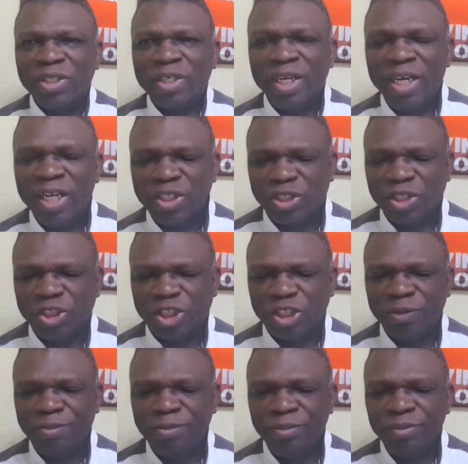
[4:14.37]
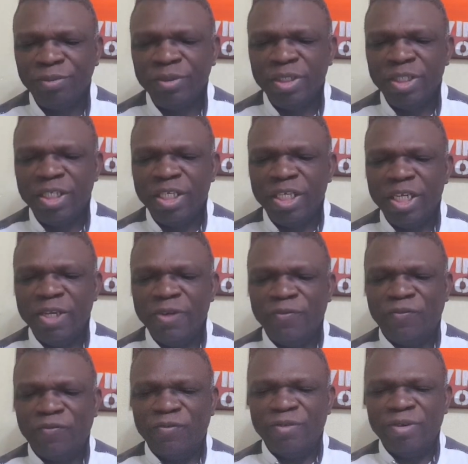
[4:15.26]
relationship
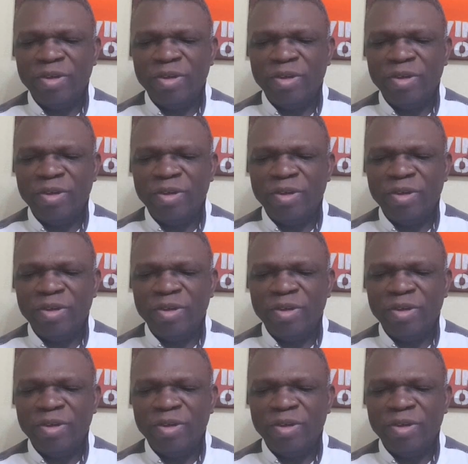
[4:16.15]
if